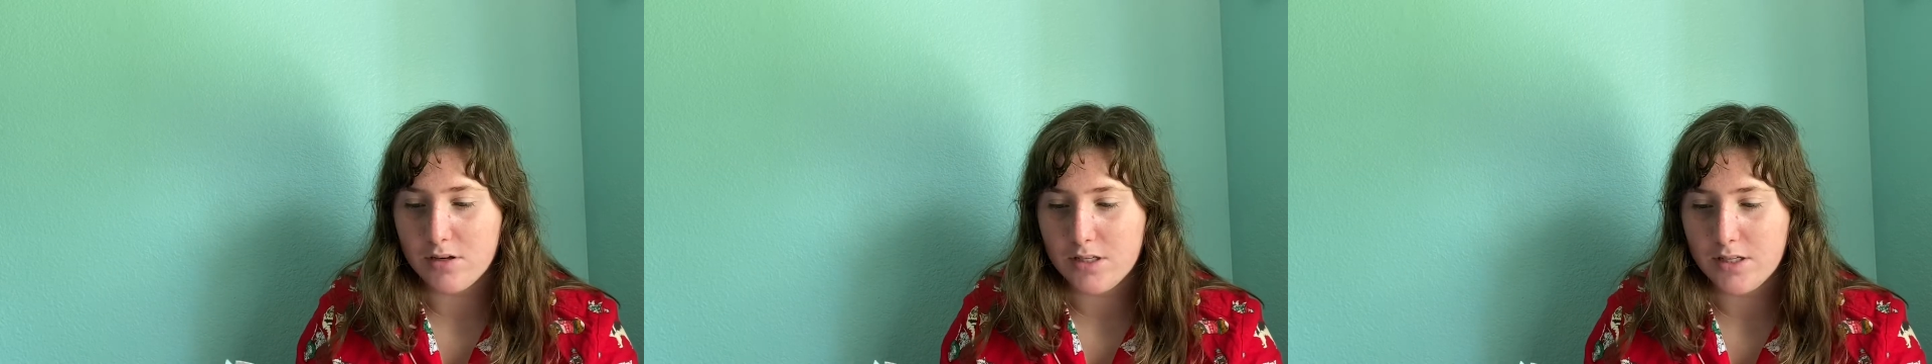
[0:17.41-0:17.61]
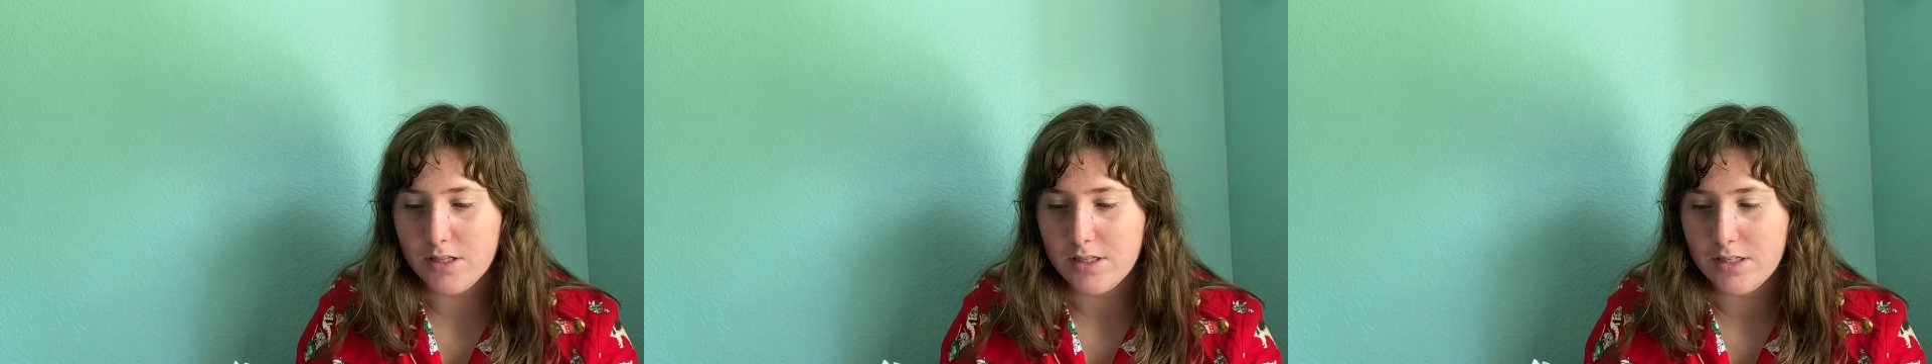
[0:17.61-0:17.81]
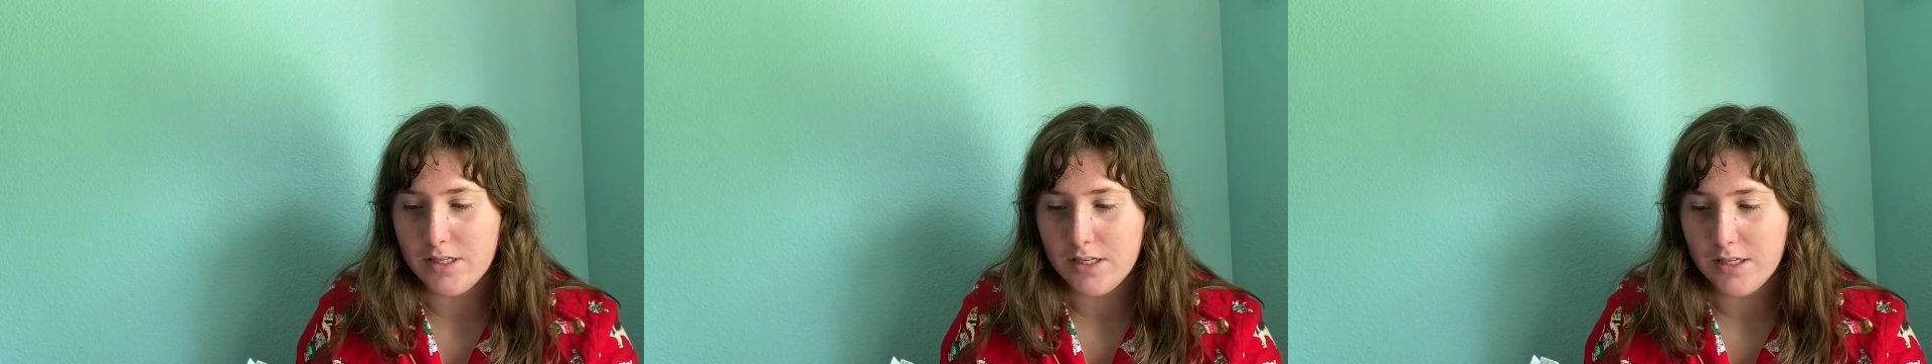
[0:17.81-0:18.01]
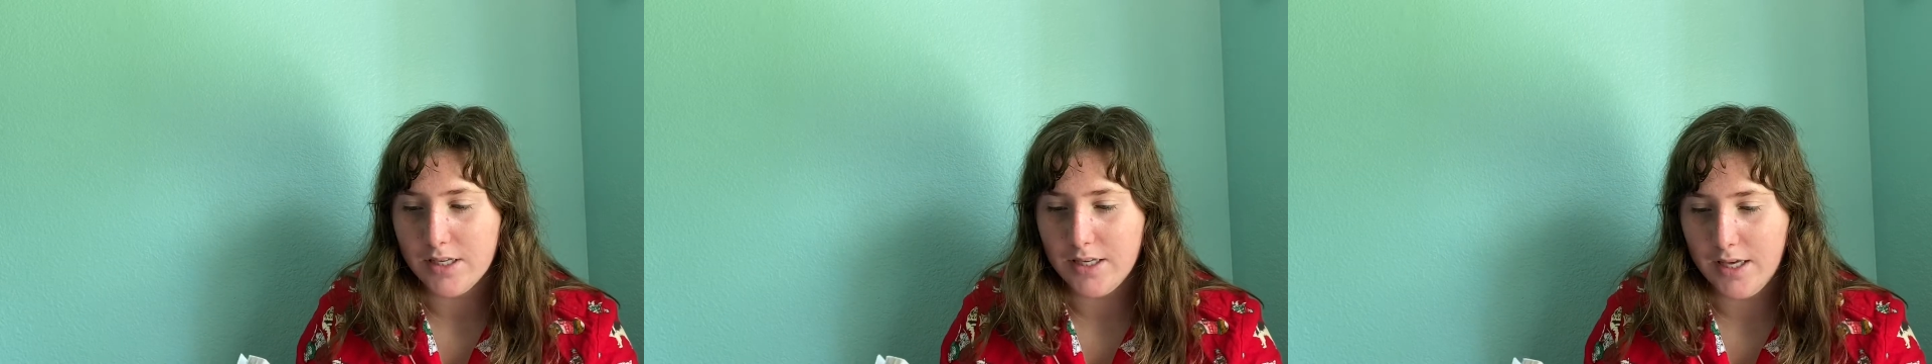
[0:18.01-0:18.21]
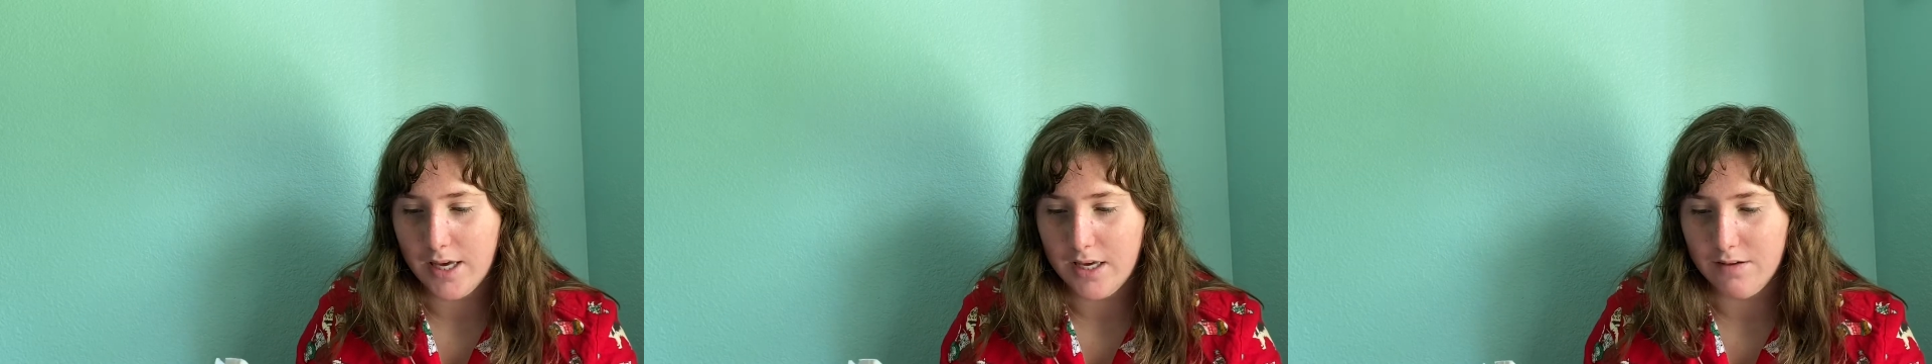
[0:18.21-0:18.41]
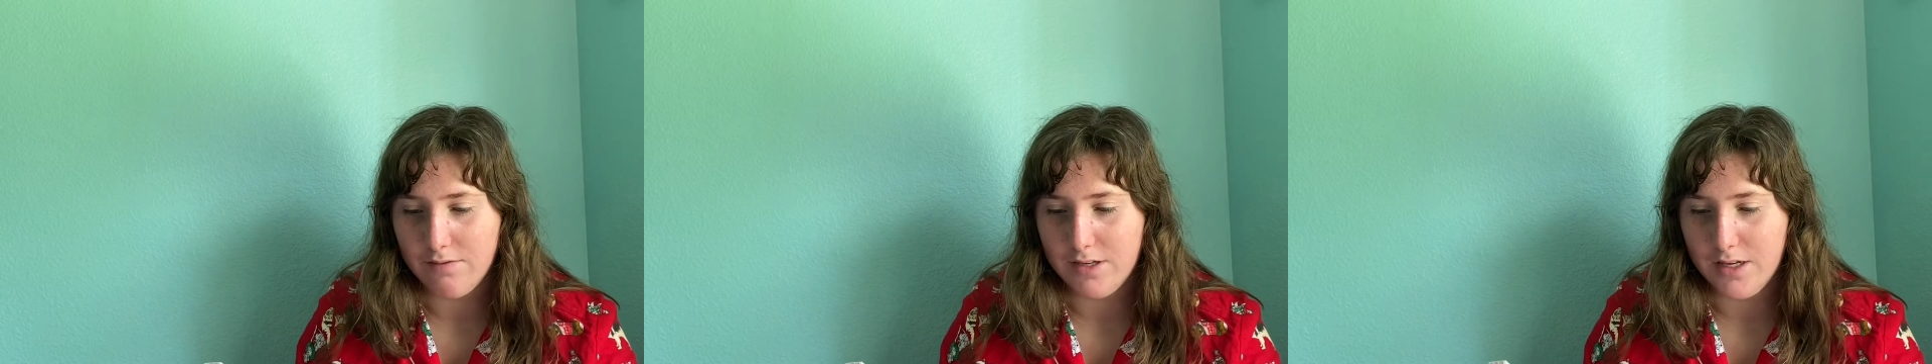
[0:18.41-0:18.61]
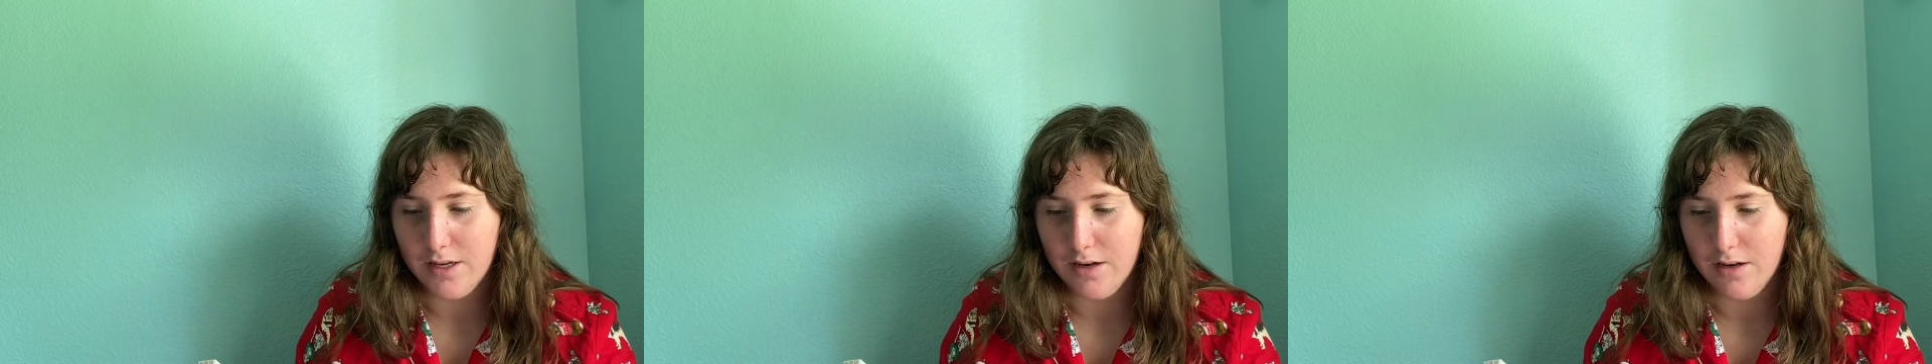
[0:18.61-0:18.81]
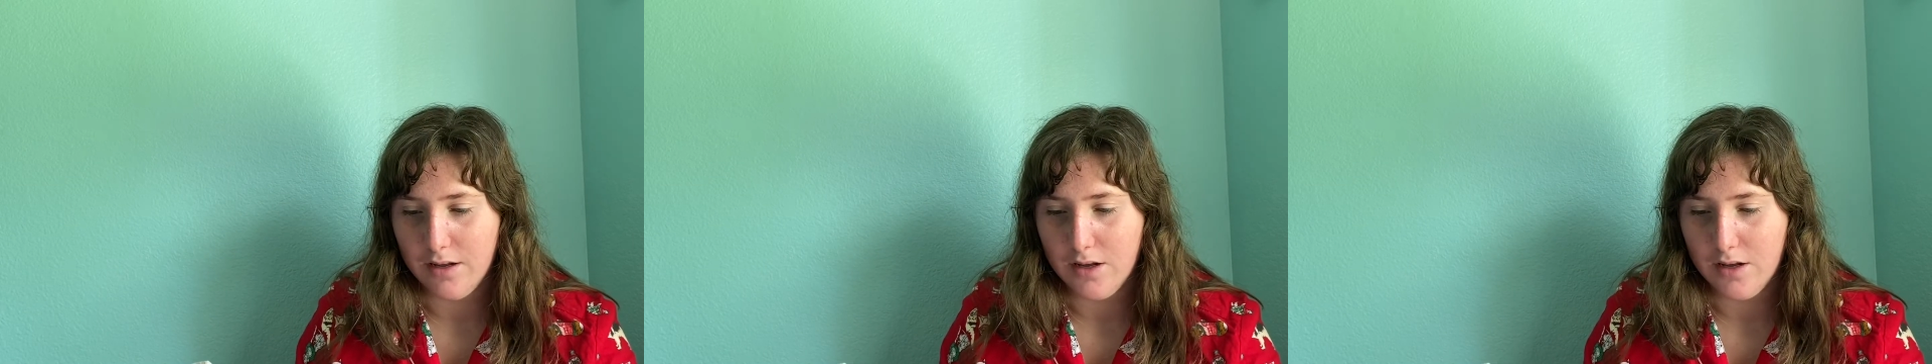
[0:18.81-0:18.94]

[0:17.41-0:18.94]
of the ceiling caved in.